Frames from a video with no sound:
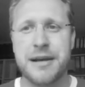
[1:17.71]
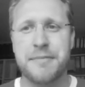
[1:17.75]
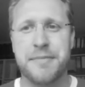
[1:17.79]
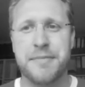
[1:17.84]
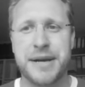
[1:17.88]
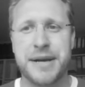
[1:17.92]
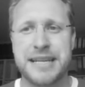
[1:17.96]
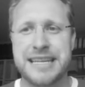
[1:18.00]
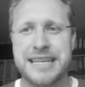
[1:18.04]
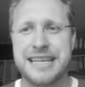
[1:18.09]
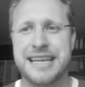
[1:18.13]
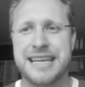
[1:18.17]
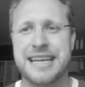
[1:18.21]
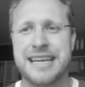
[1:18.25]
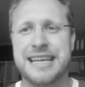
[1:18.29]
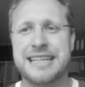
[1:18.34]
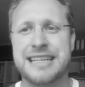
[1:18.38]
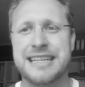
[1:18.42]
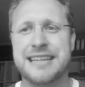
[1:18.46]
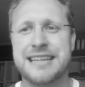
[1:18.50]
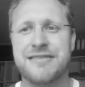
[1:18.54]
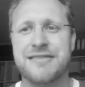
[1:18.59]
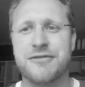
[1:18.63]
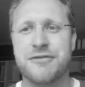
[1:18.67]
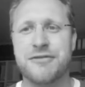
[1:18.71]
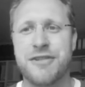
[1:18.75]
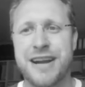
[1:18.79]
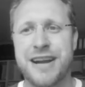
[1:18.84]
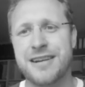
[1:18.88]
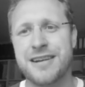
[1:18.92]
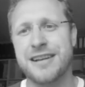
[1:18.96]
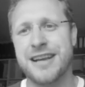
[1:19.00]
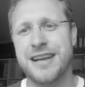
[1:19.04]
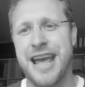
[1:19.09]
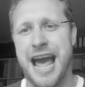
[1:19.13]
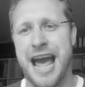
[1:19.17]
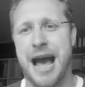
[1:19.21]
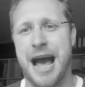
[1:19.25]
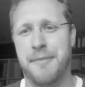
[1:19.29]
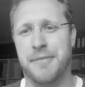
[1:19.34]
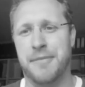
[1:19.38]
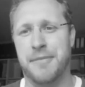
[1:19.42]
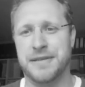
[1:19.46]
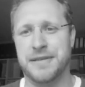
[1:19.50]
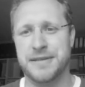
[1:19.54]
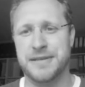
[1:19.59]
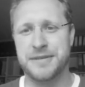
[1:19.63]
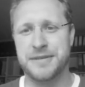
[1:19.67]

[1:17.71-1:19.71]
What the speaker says: but it rarely happens.